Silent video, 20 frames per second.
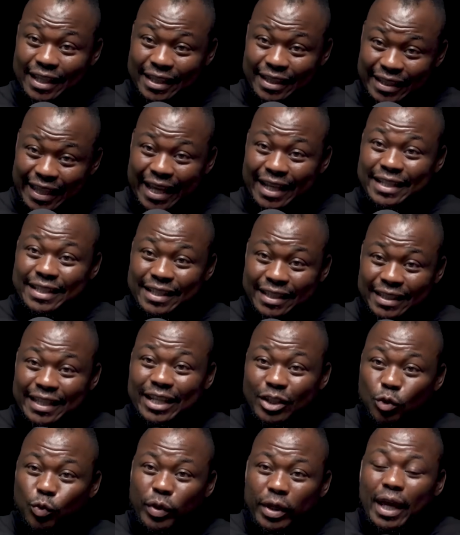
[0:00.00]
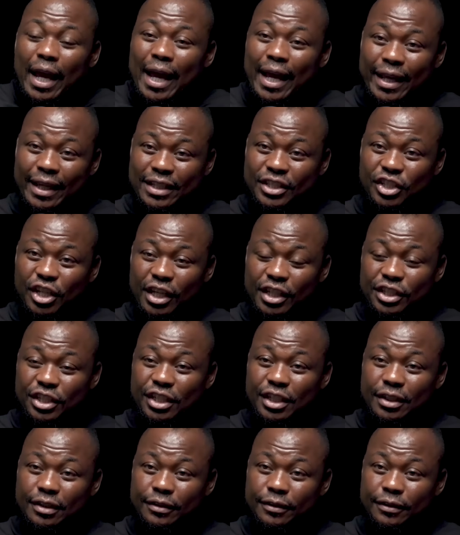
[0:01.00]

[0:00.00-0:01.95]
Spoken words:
that we are exchanging?